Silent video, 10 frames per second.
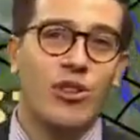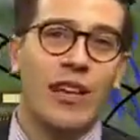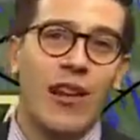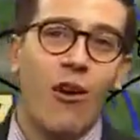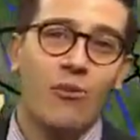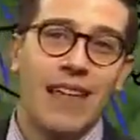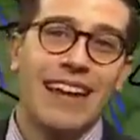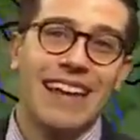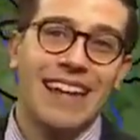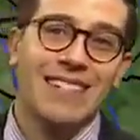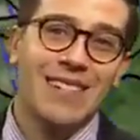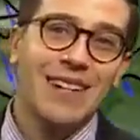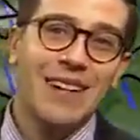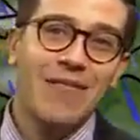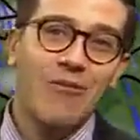should get off without a hitch
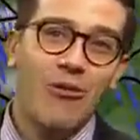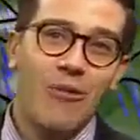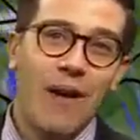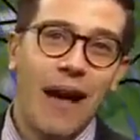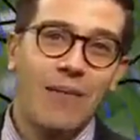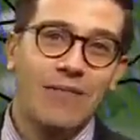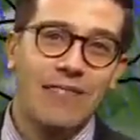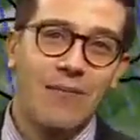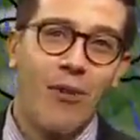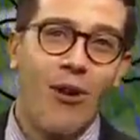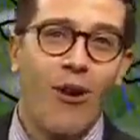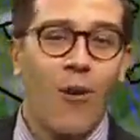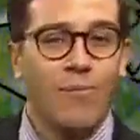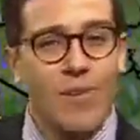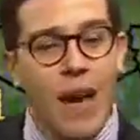for moms
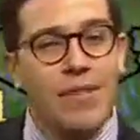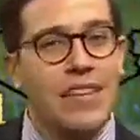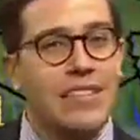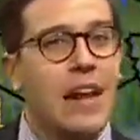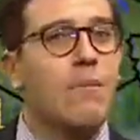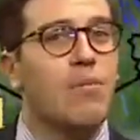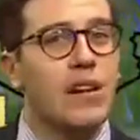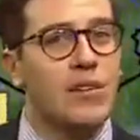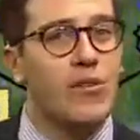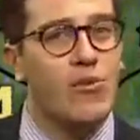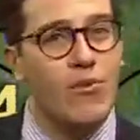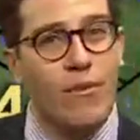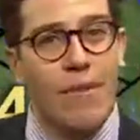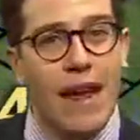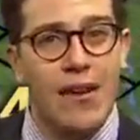tomorrow. Timing things out on predictor through the
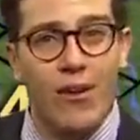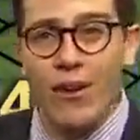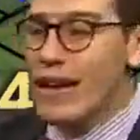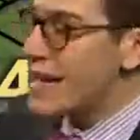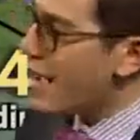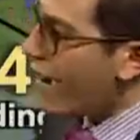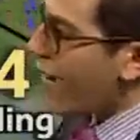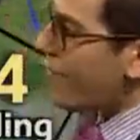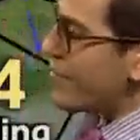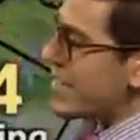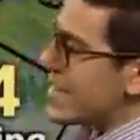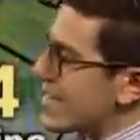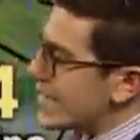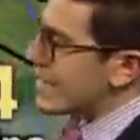remainder of the uh,